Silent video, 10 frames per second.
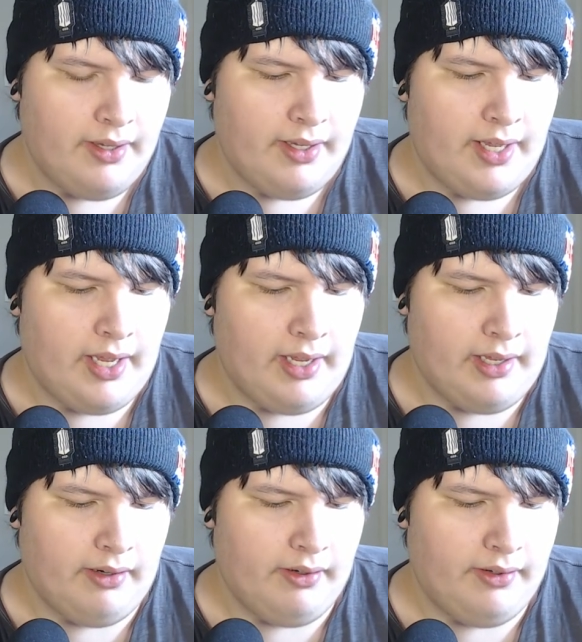
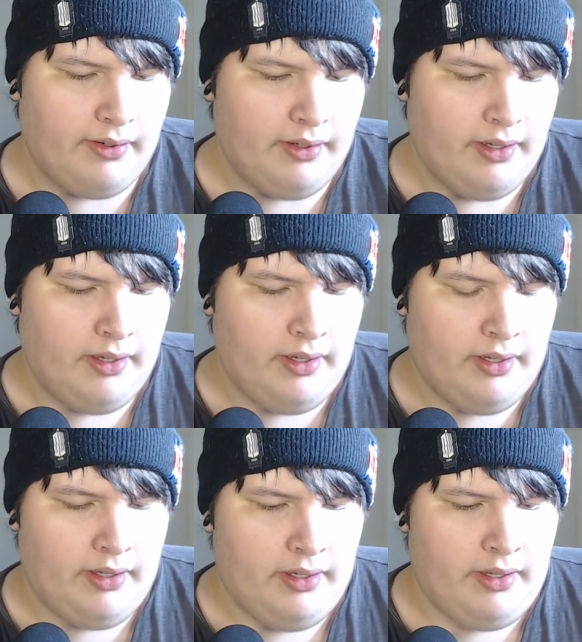And
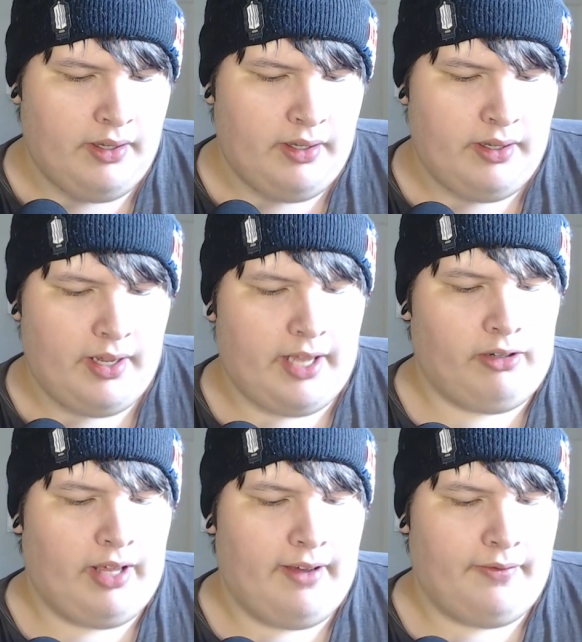it'll
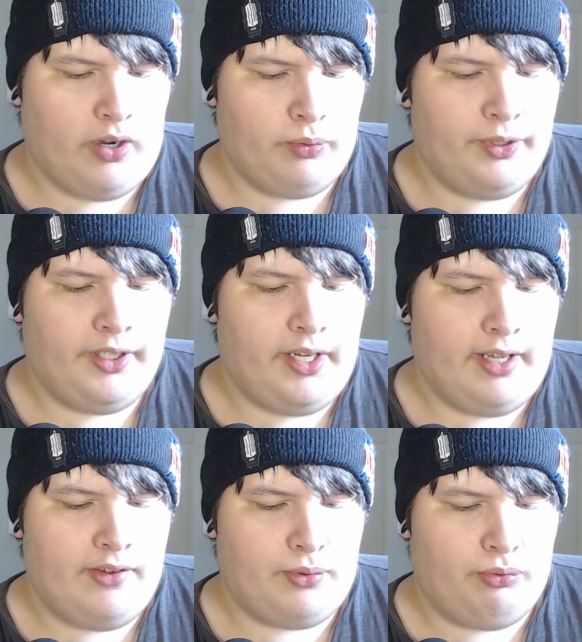have a really
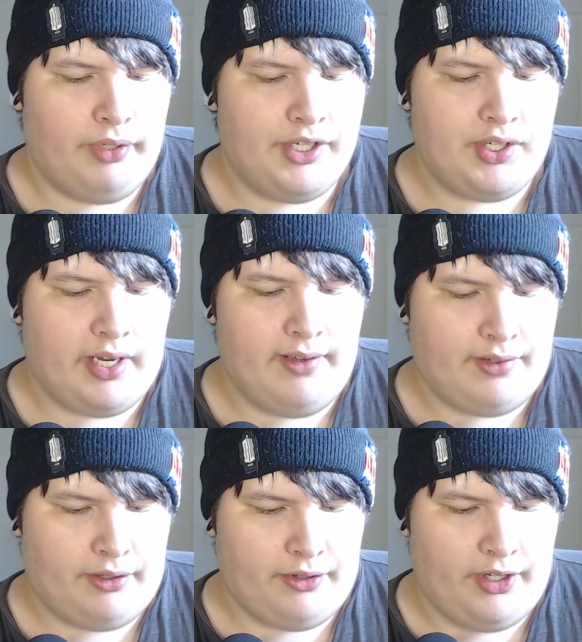nice rich ice
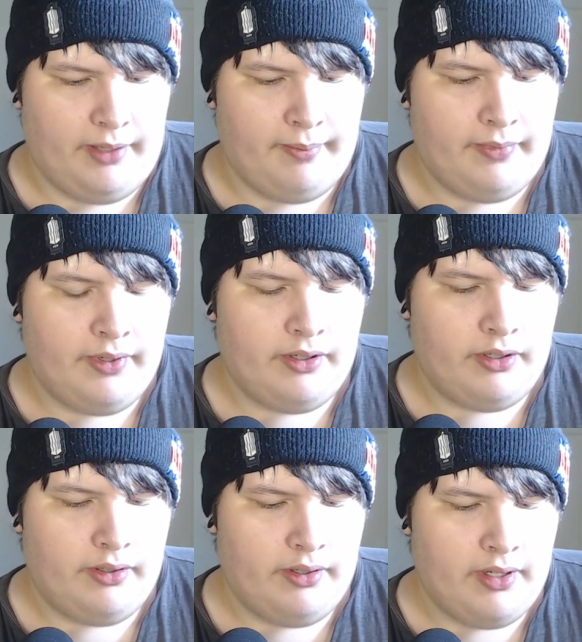cream
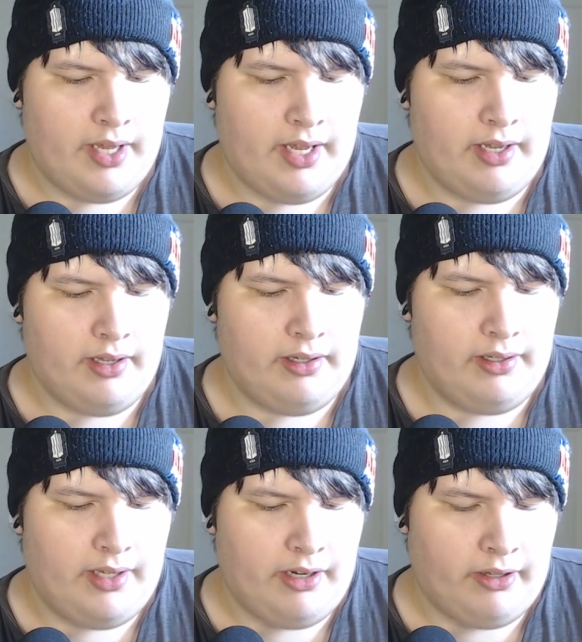and
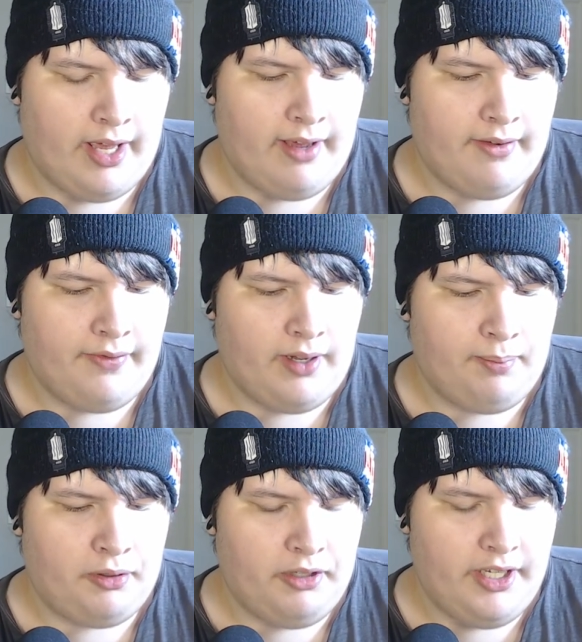it'll have a
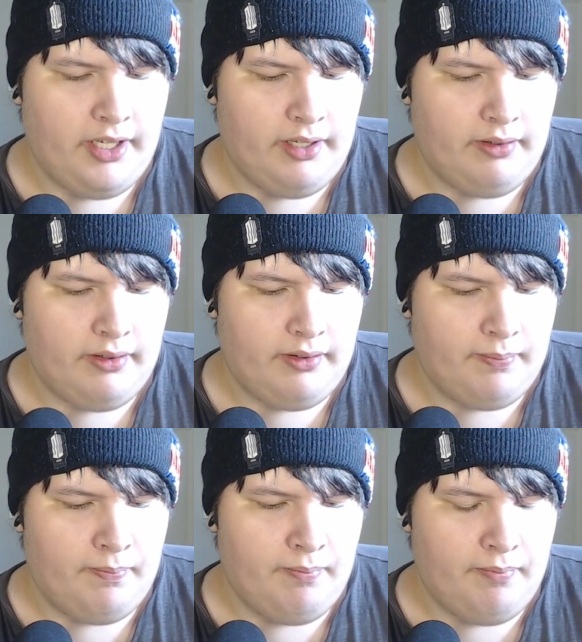pretty
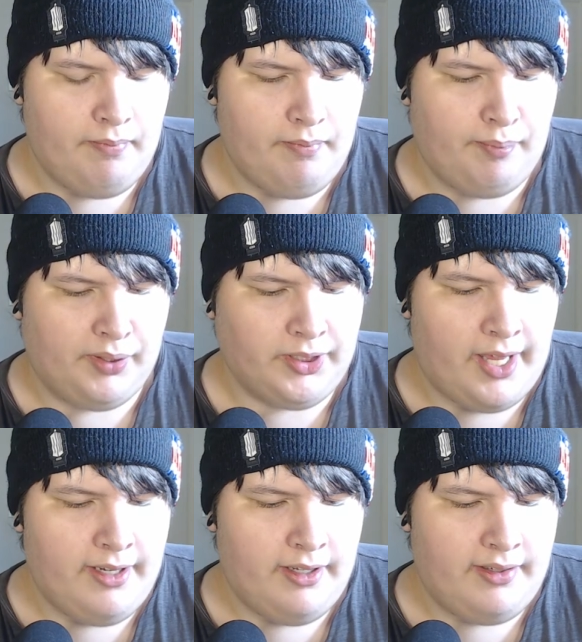
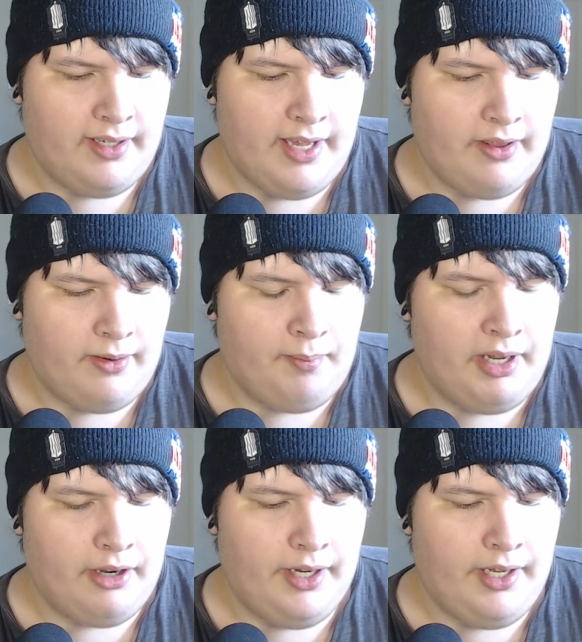blended together
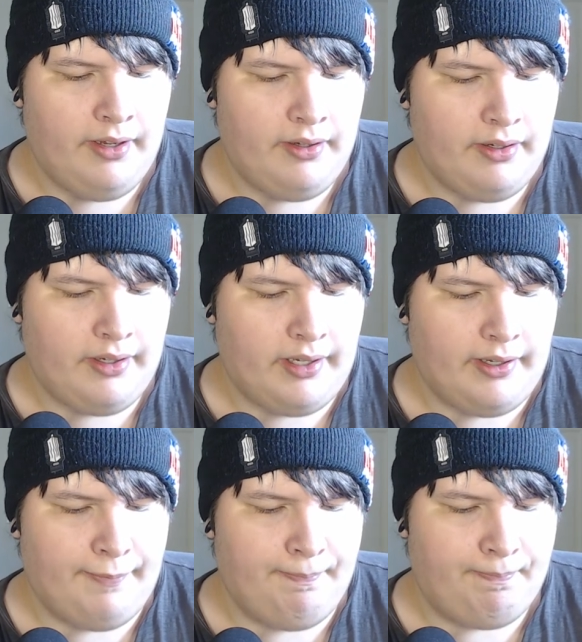berry.
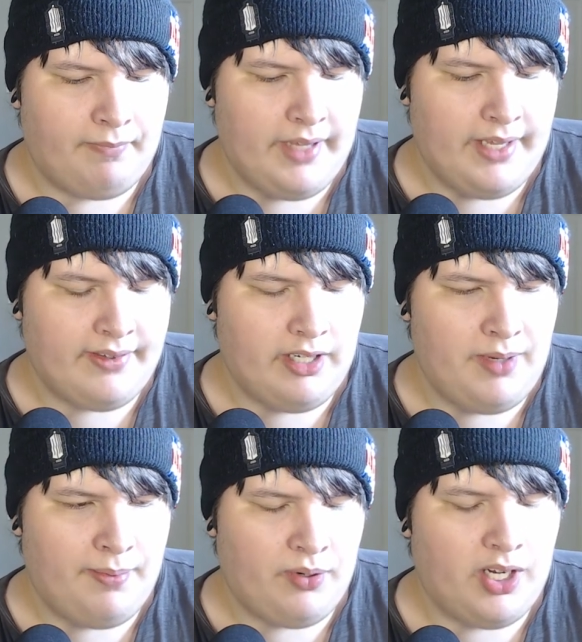Um, it's going to be
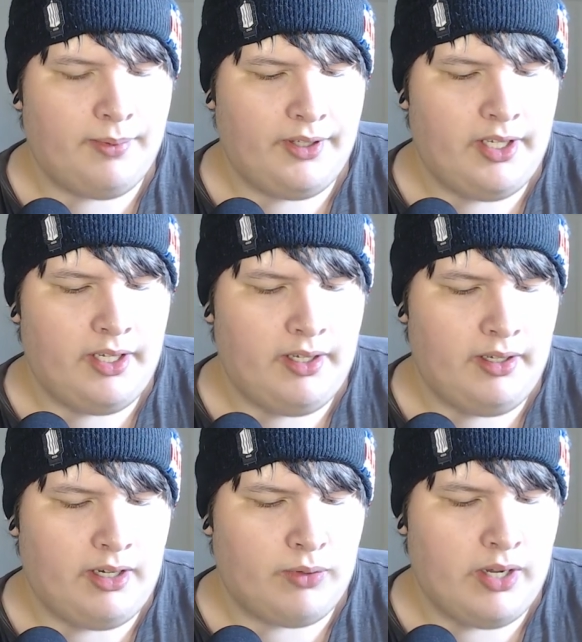probably
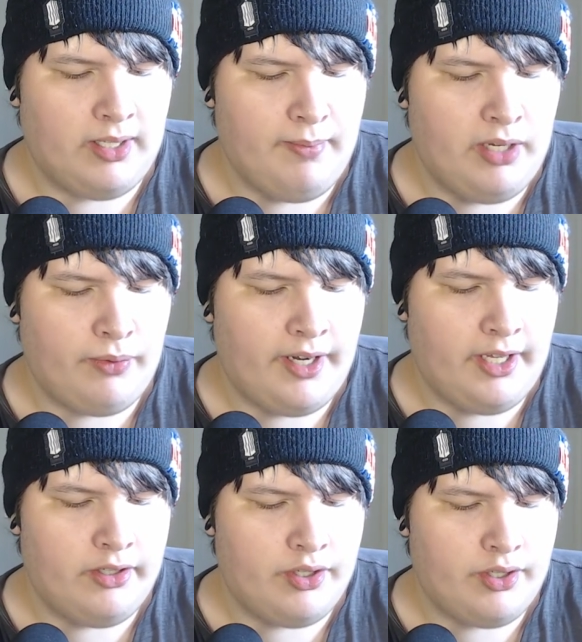around the mid
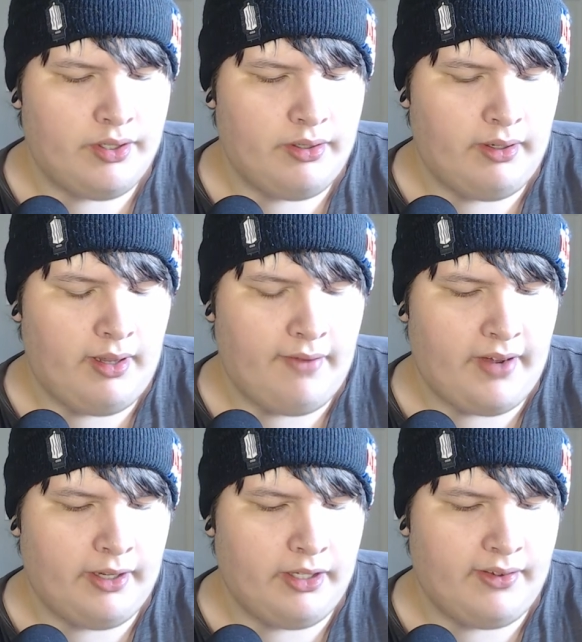range. If
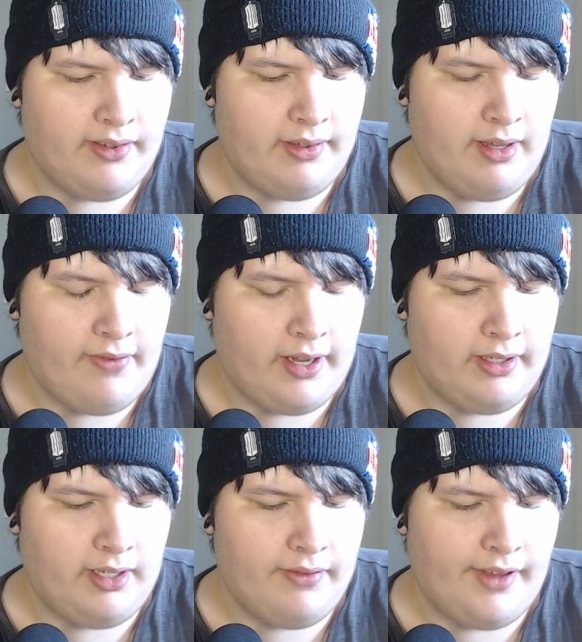I could, if I could
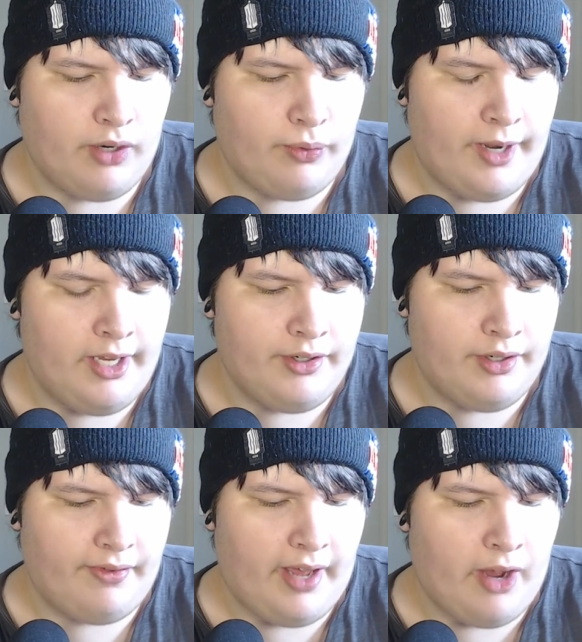give like a range
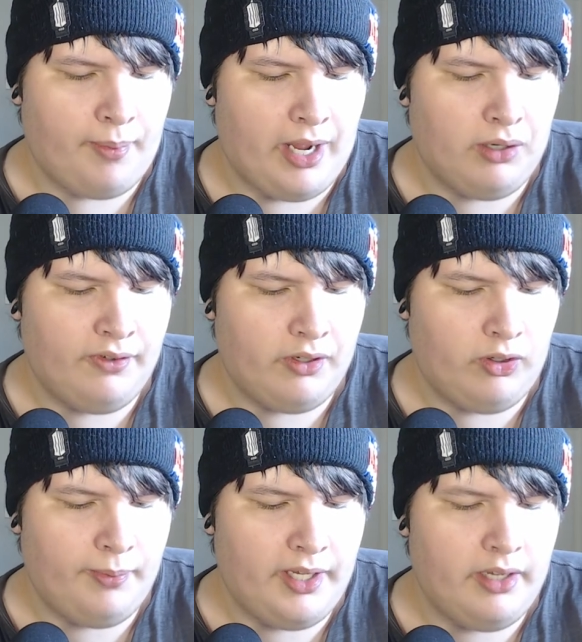of how powerful it'll
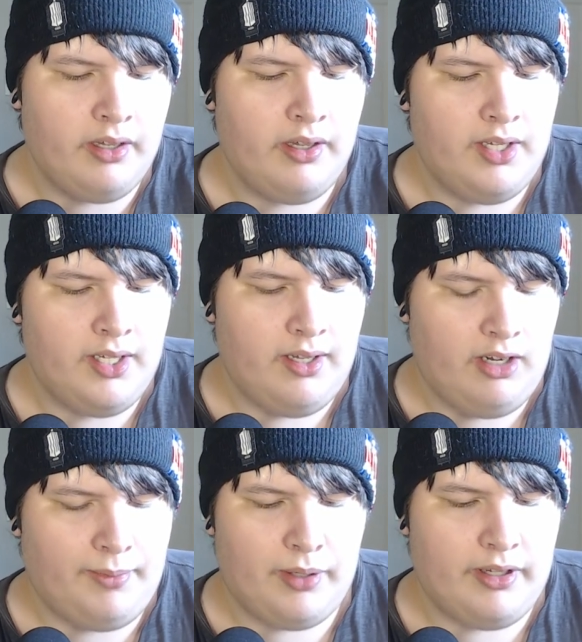be, it'll
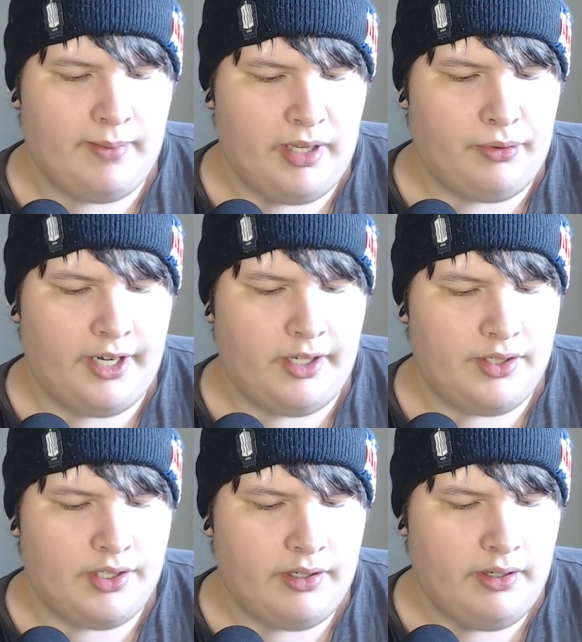be around the mid
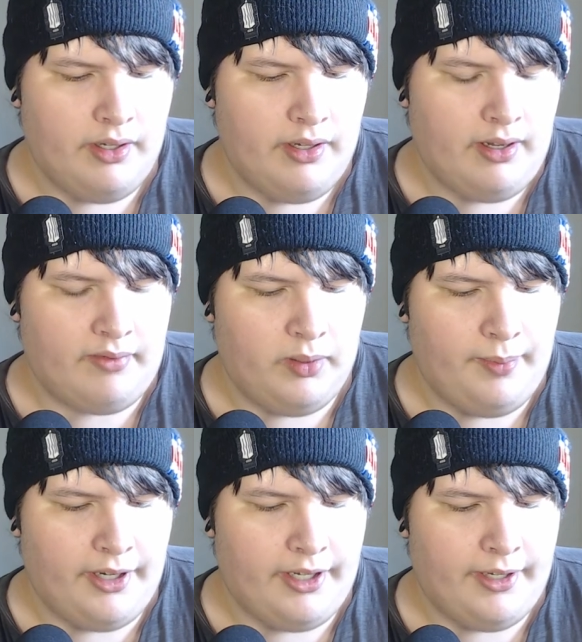range of
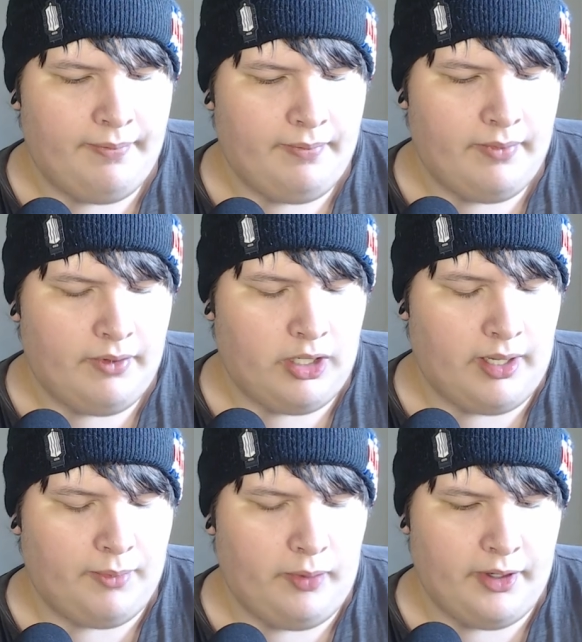blueberry or not
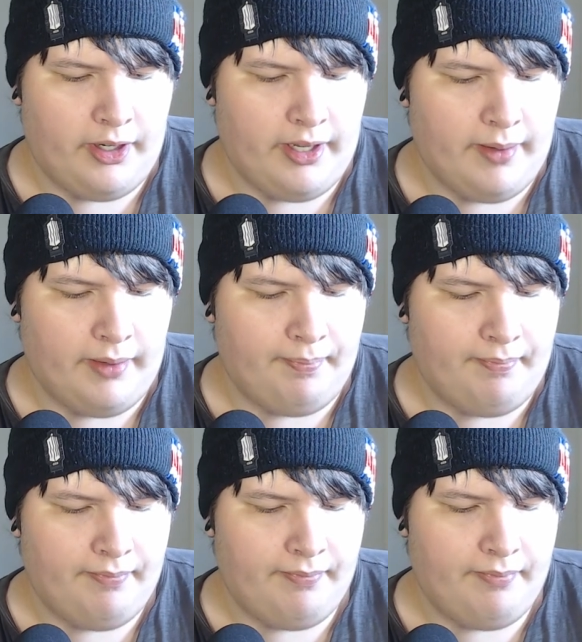blueberry, um,
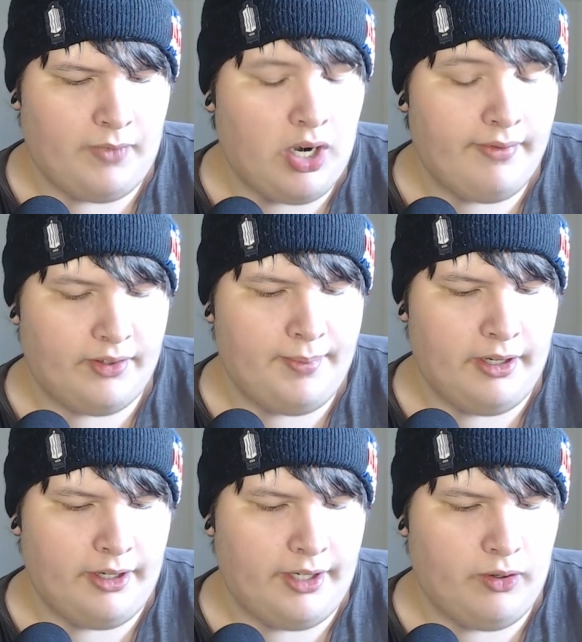harvest
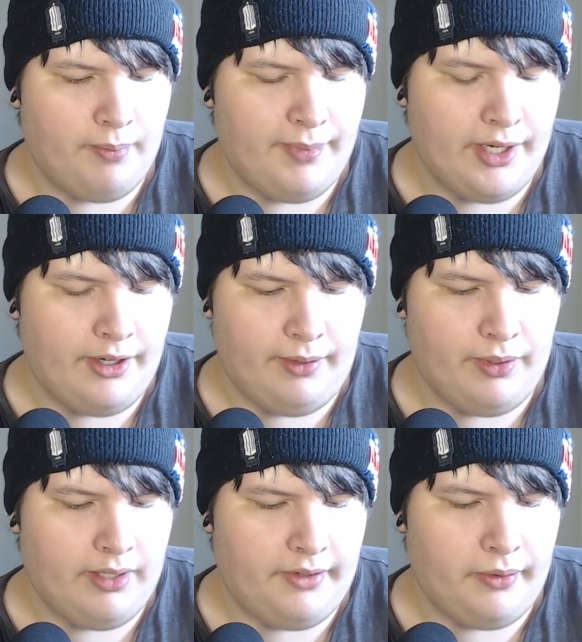berry or berry,
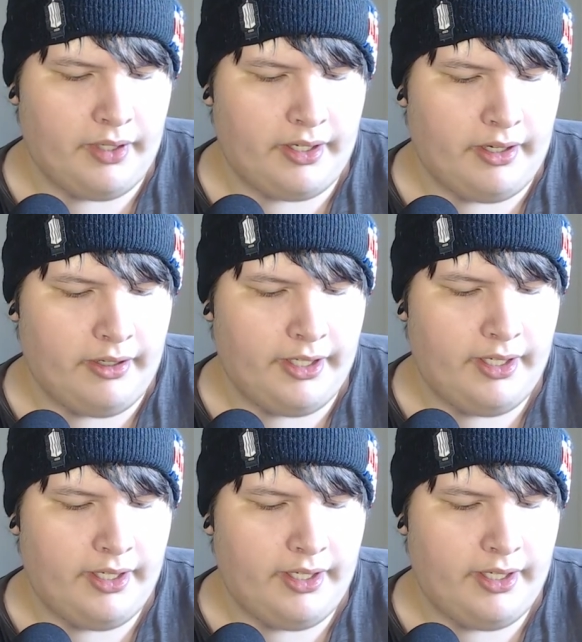whatever you want to call it.